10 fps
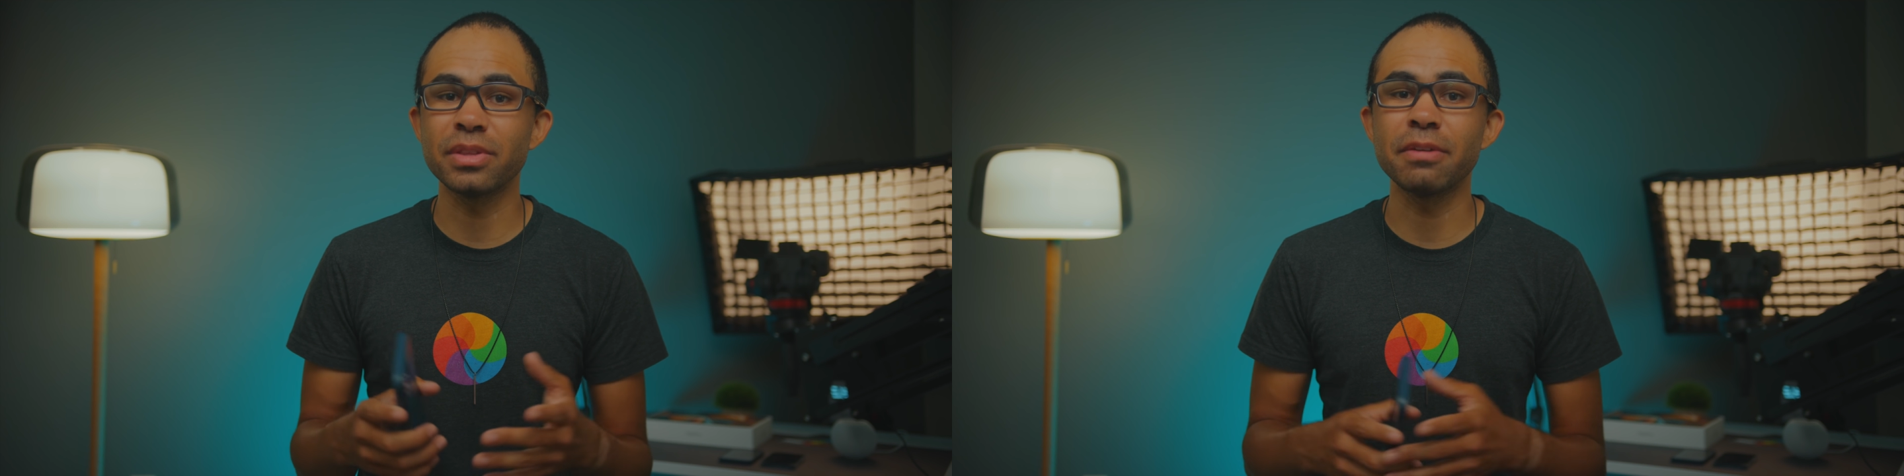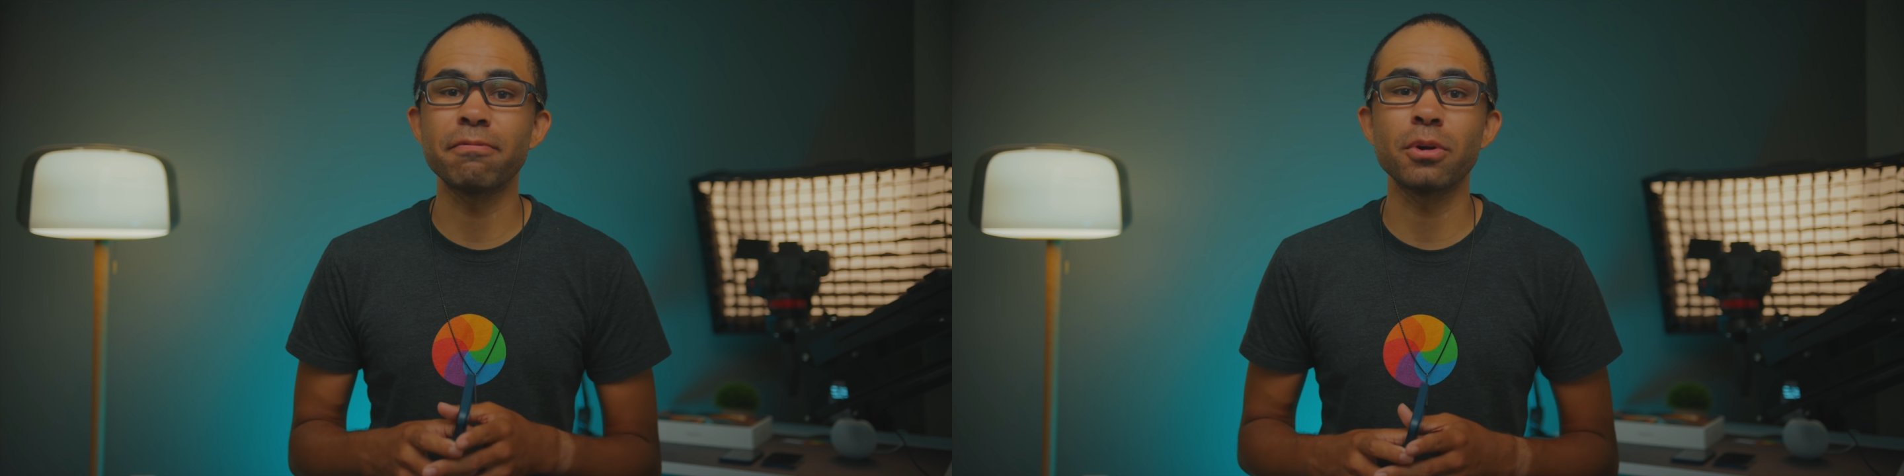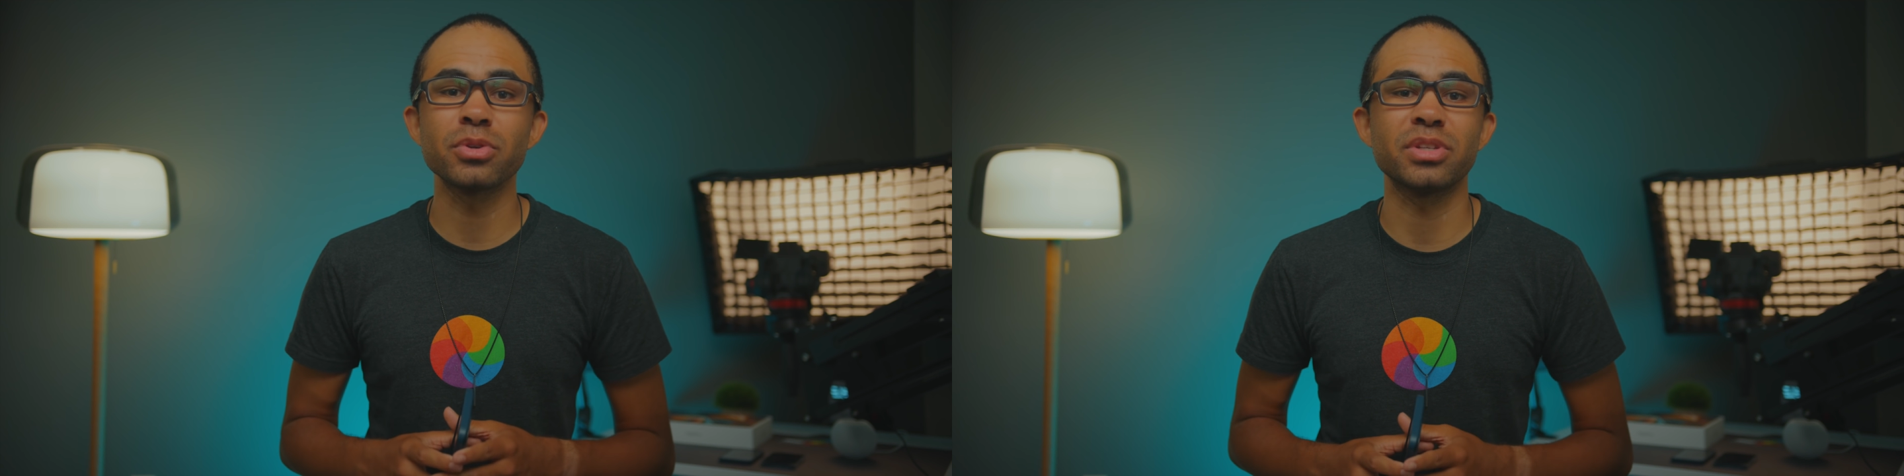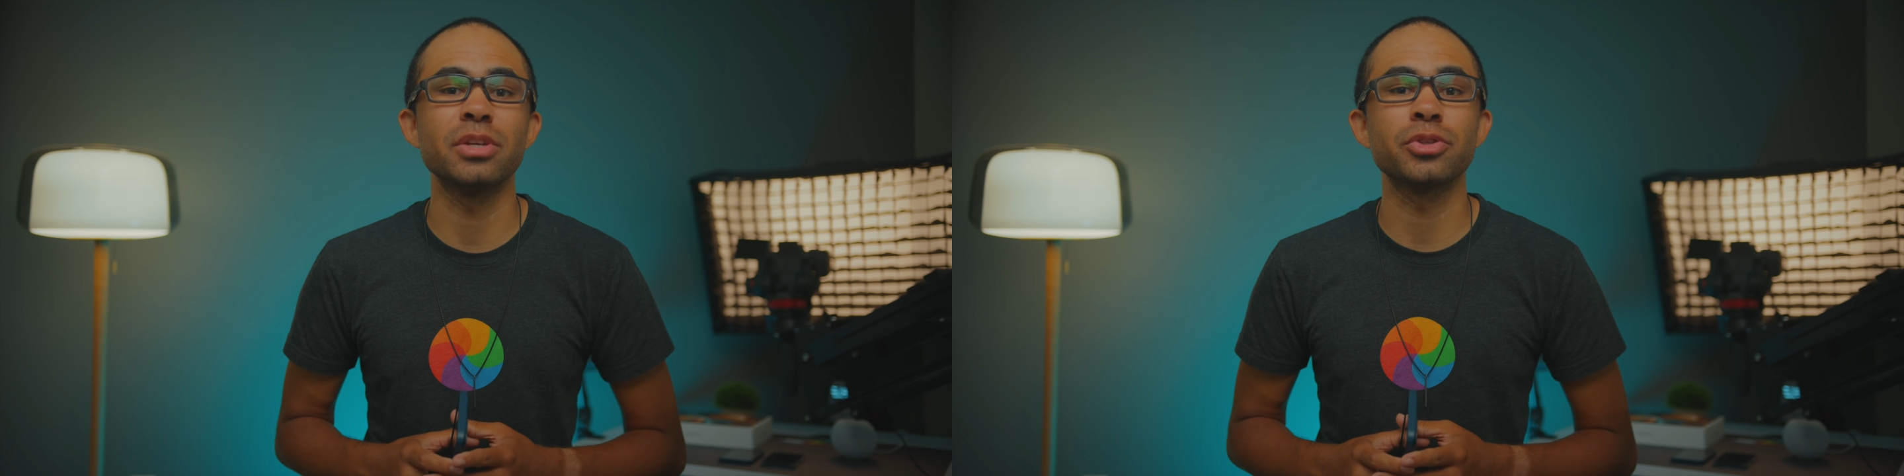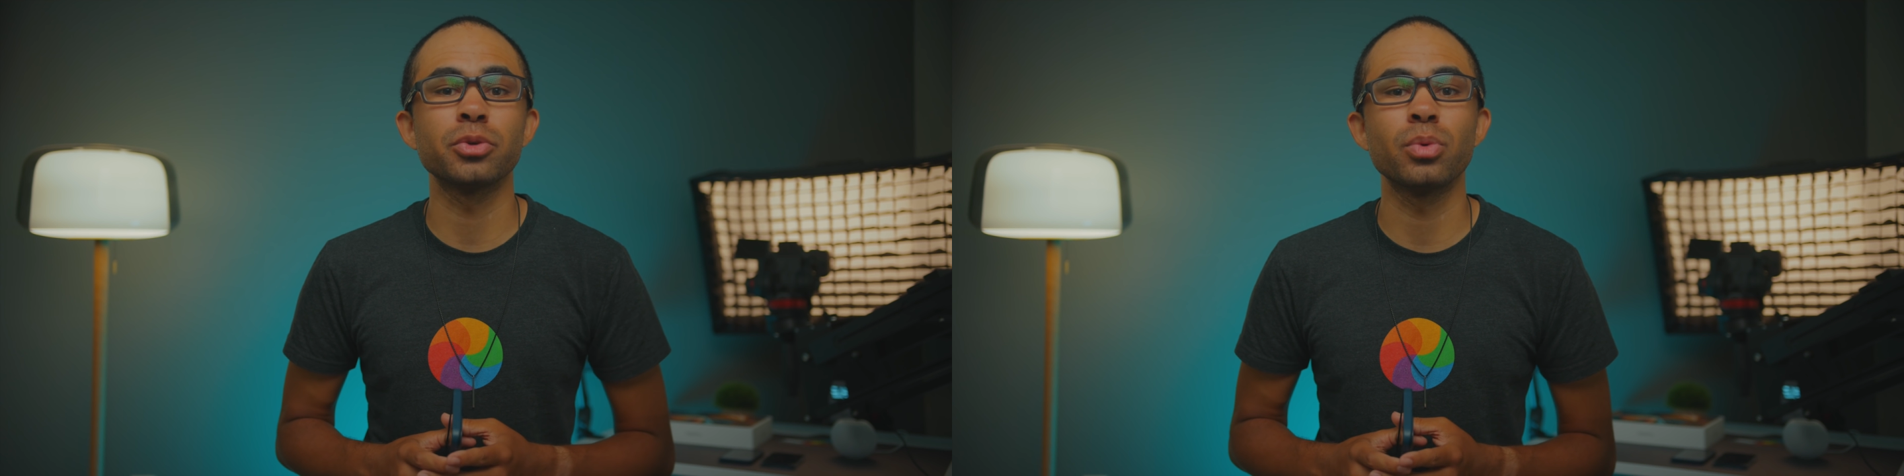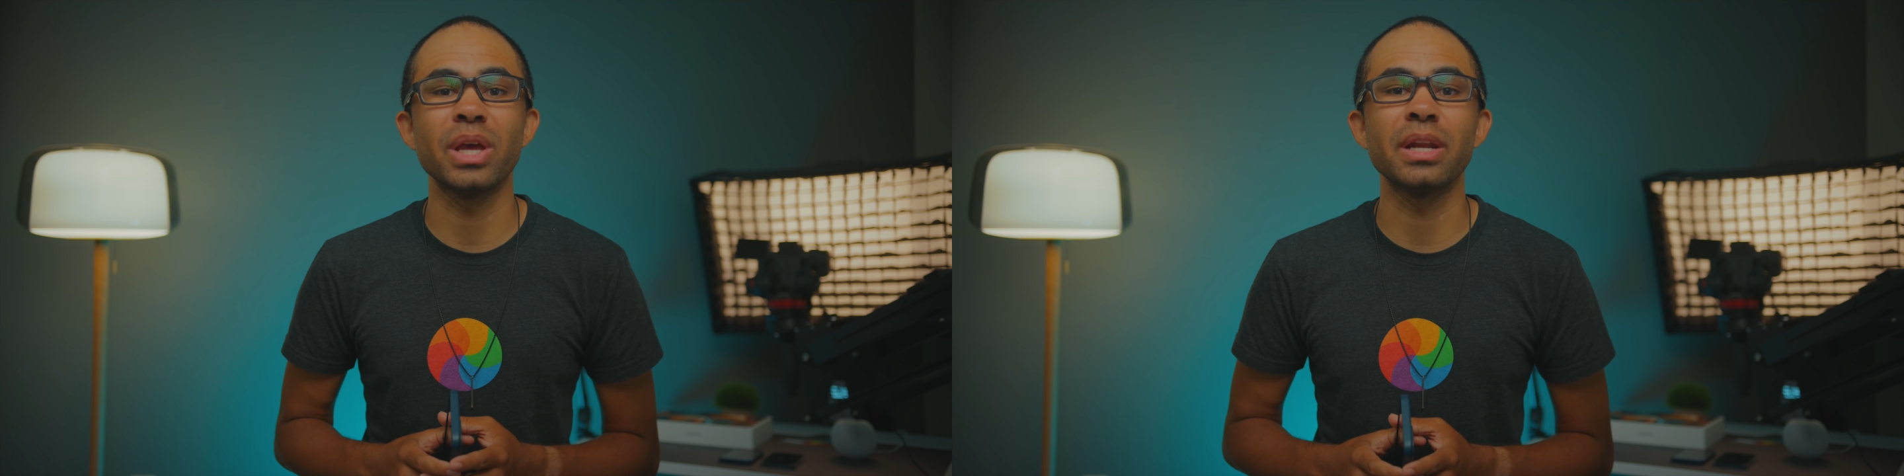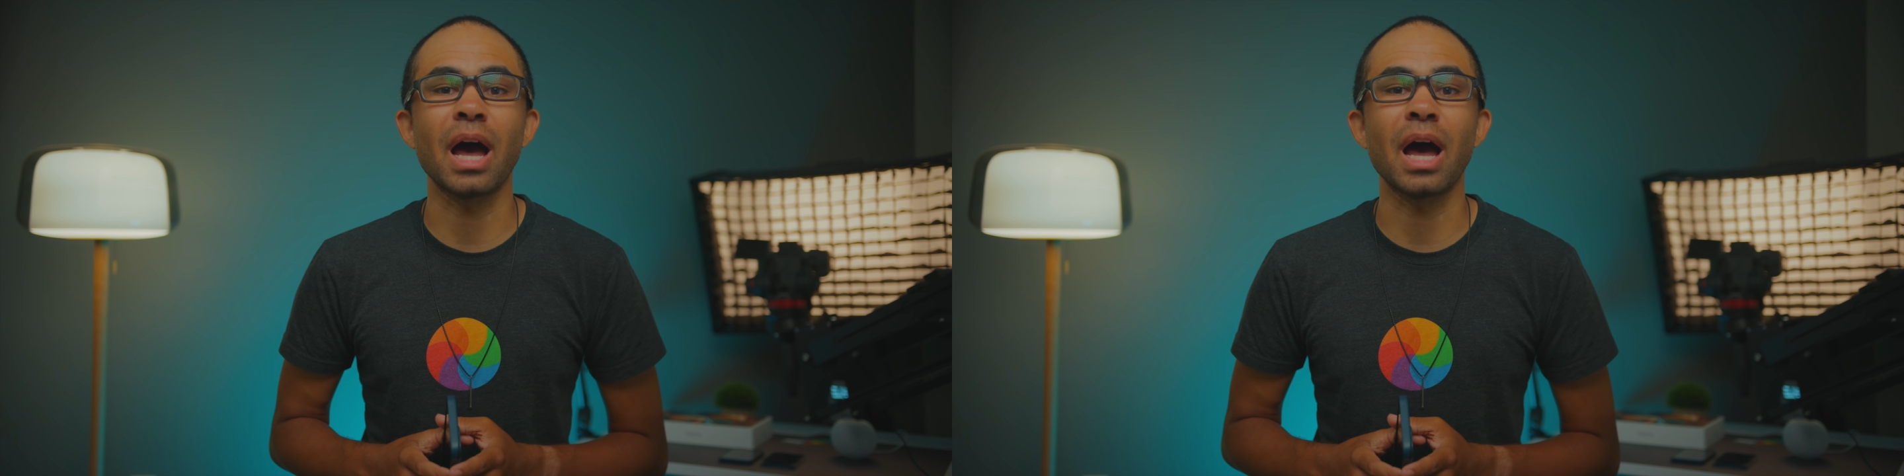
The first is through an